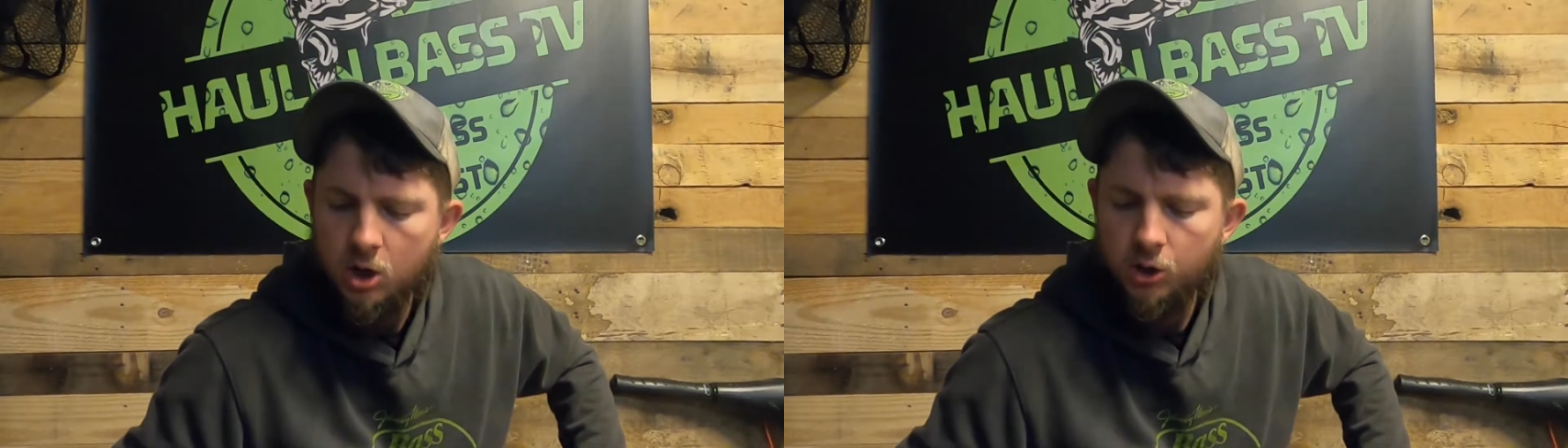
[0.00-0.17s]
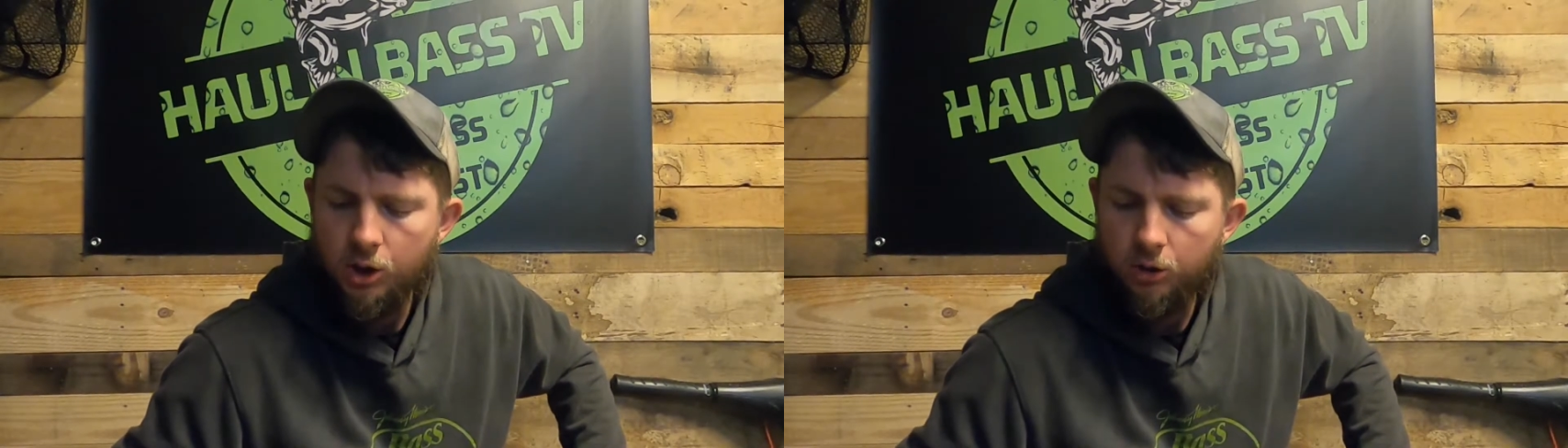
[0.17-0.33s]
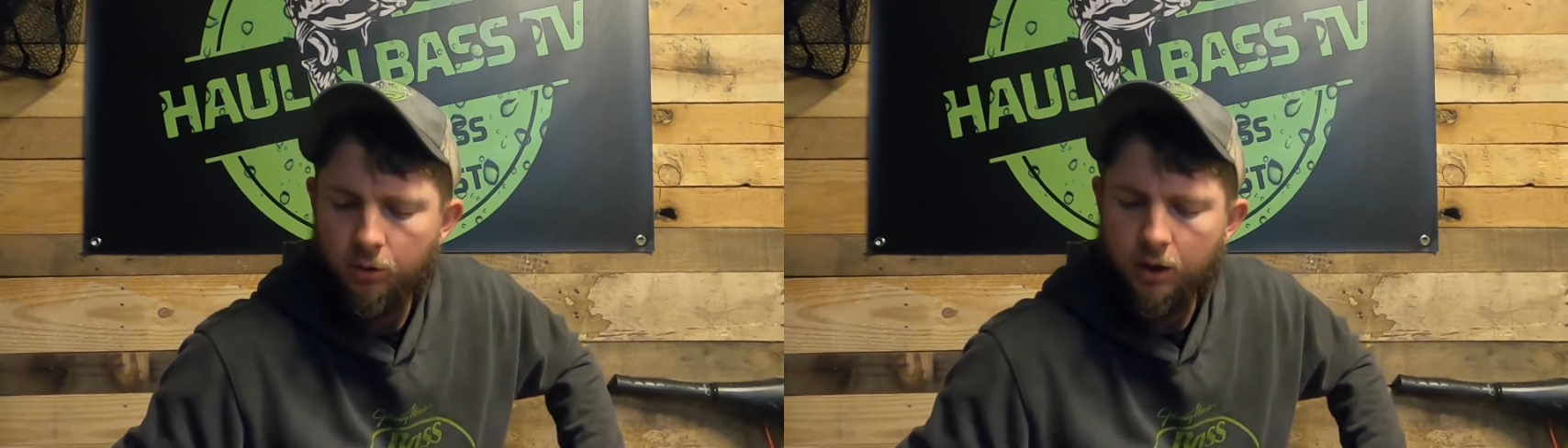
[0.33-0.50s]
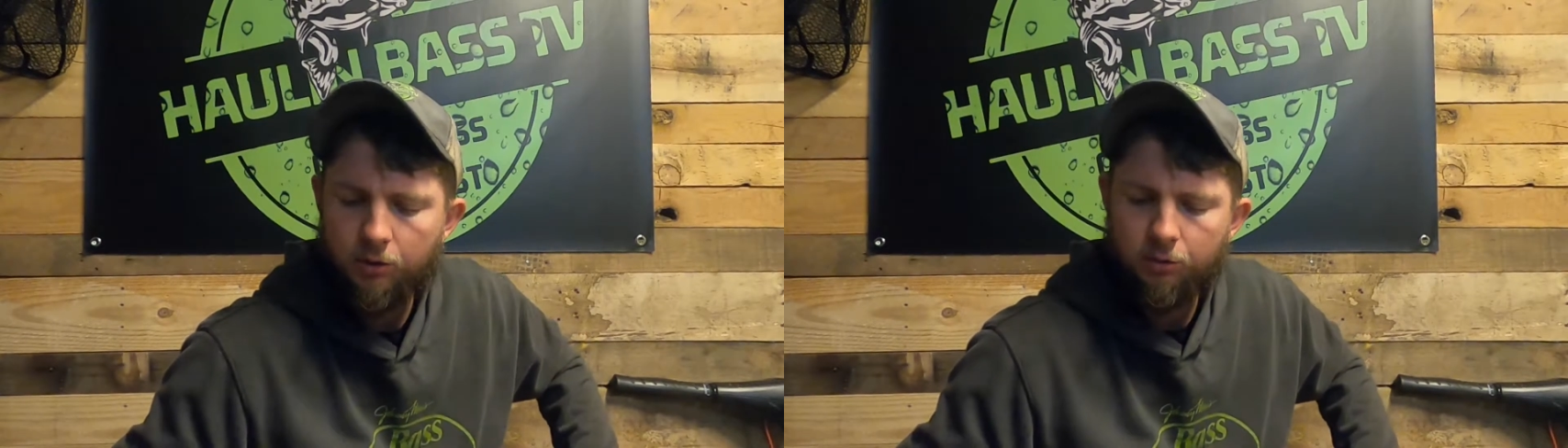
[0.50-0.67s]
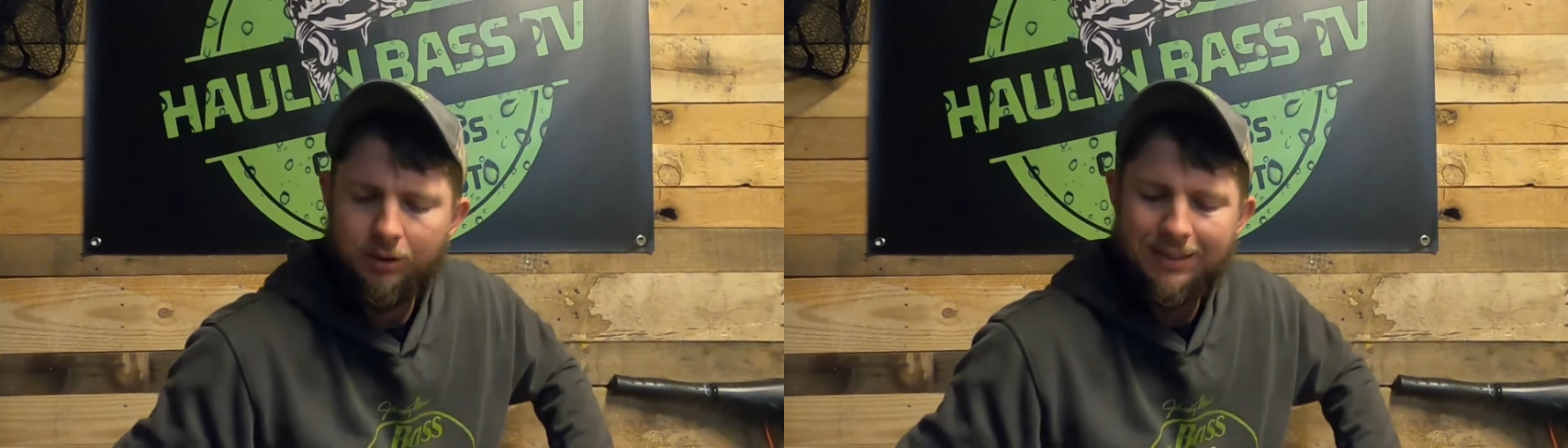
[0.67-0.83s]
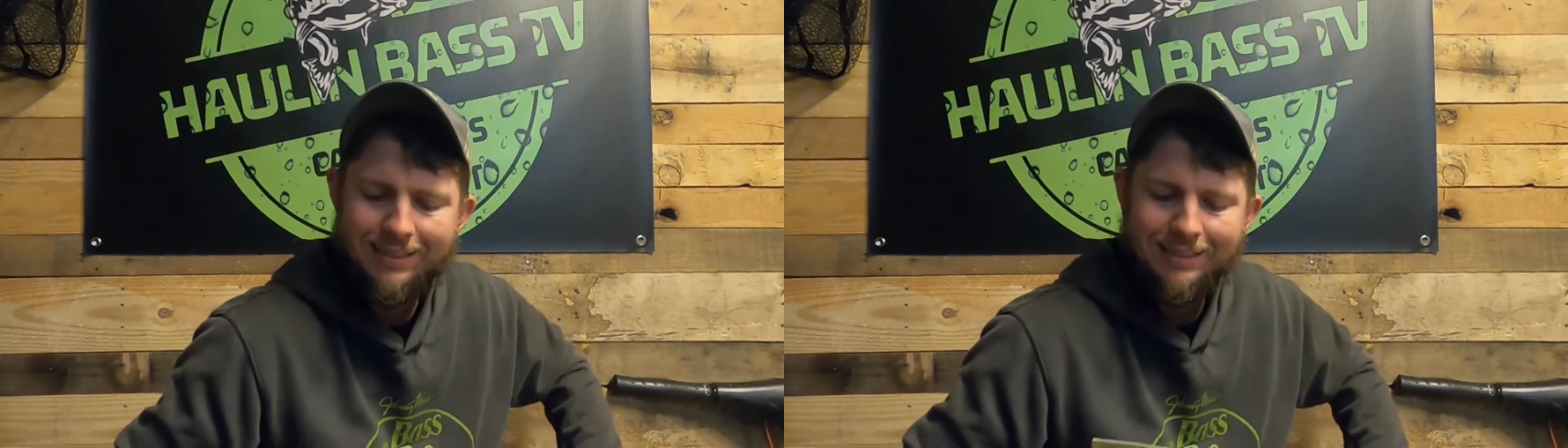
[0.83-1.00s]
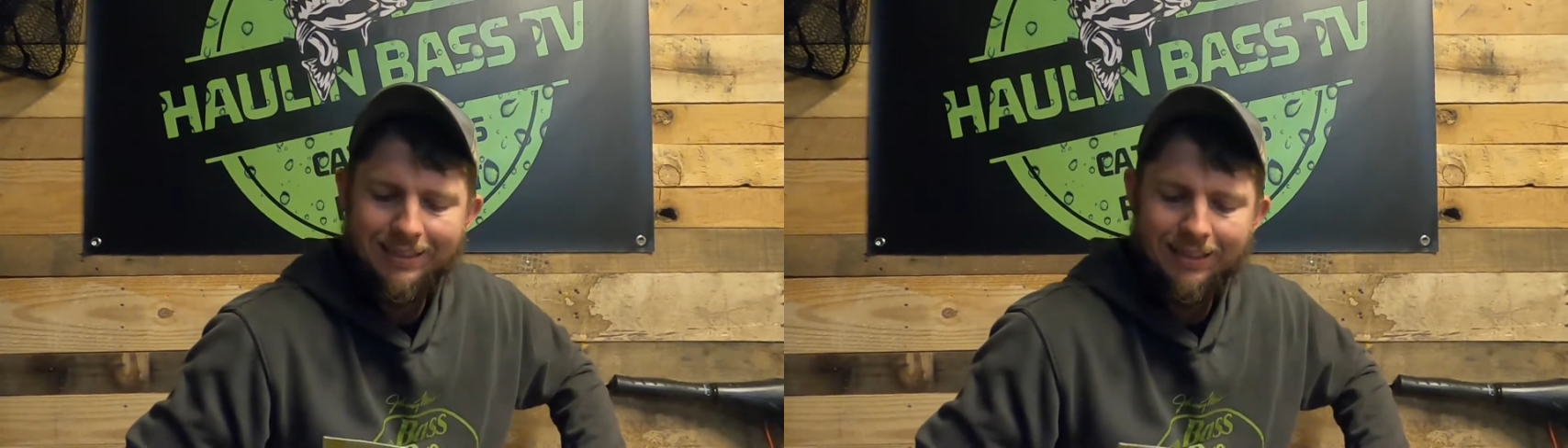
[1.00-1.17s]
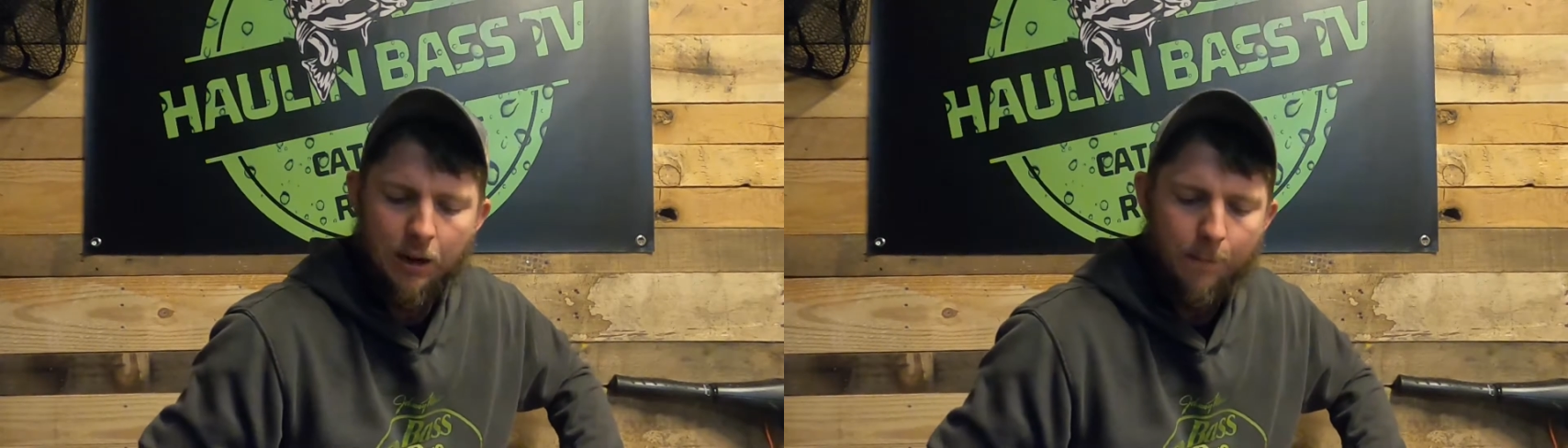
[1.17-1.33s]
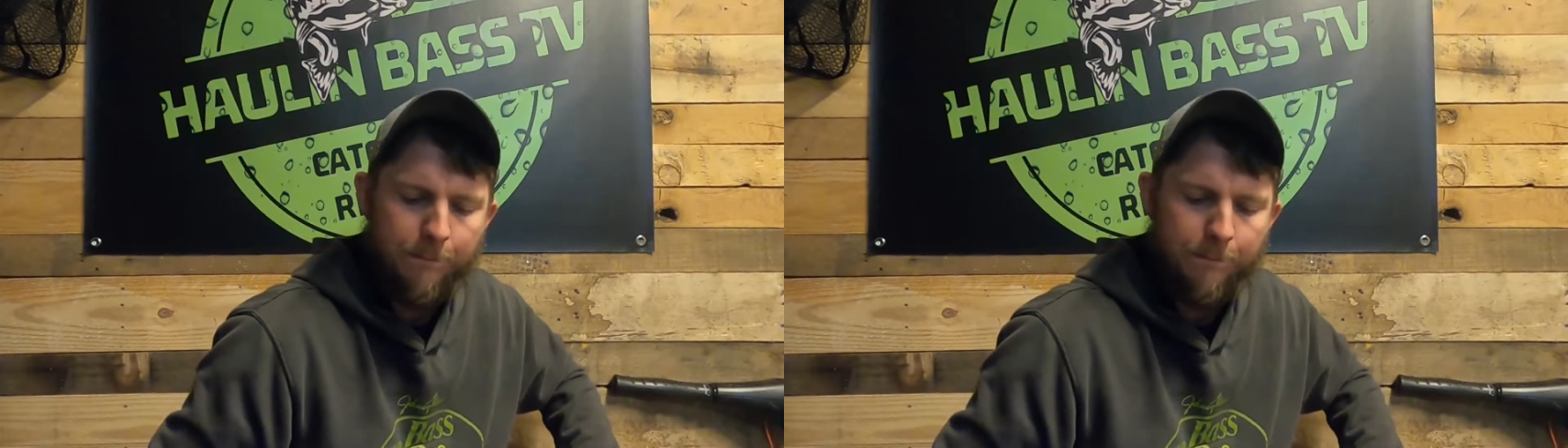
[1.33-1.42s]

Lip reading: to create a realistic